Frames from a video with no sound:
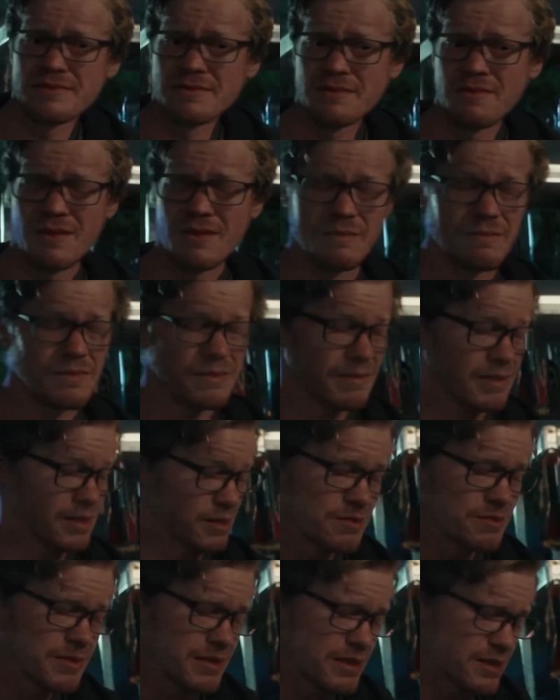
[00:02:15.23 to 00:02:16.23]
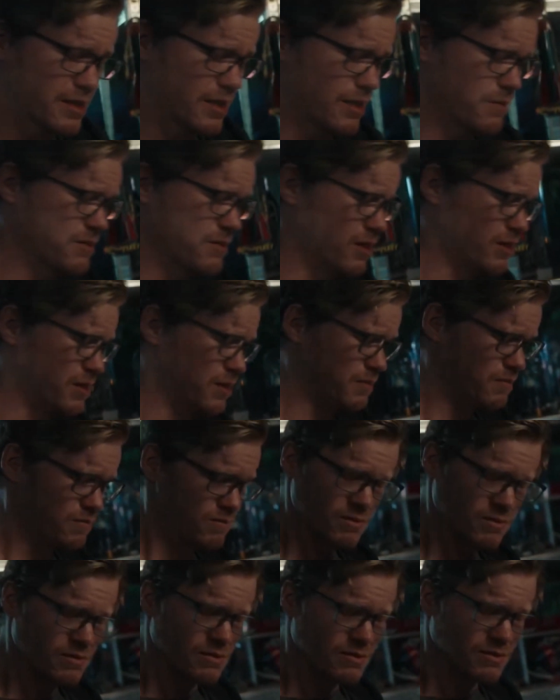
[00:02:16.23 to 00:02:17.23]
and her crew members around. There's a
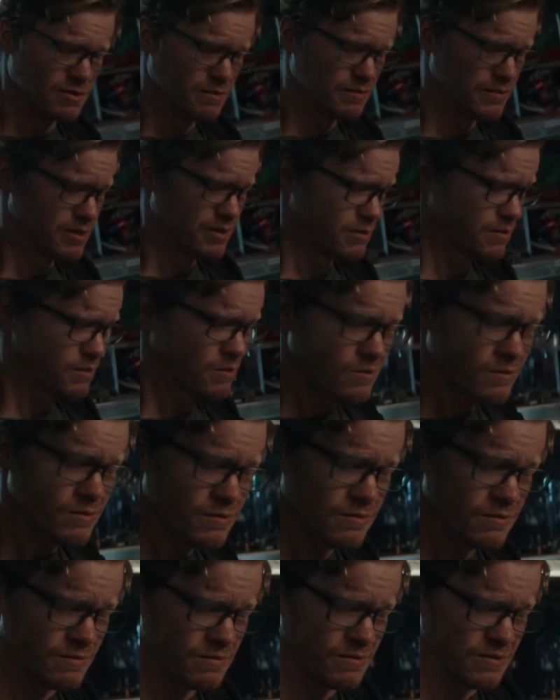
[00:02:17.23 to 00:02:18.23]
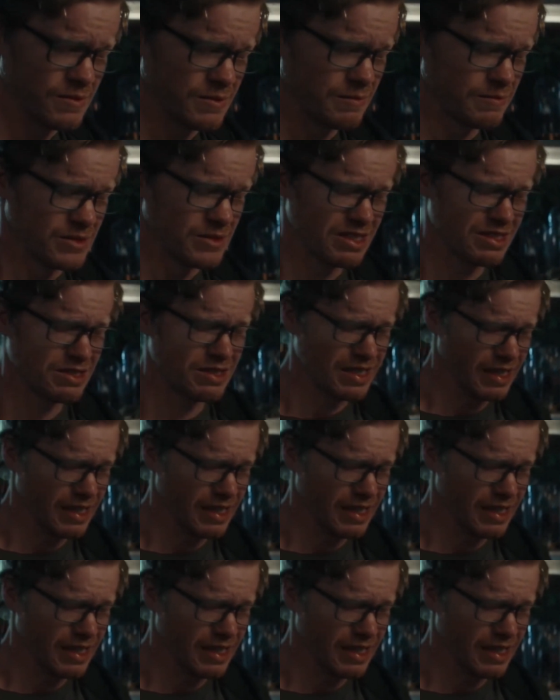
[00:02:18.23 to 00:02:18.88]
throwaway line before that where he speaks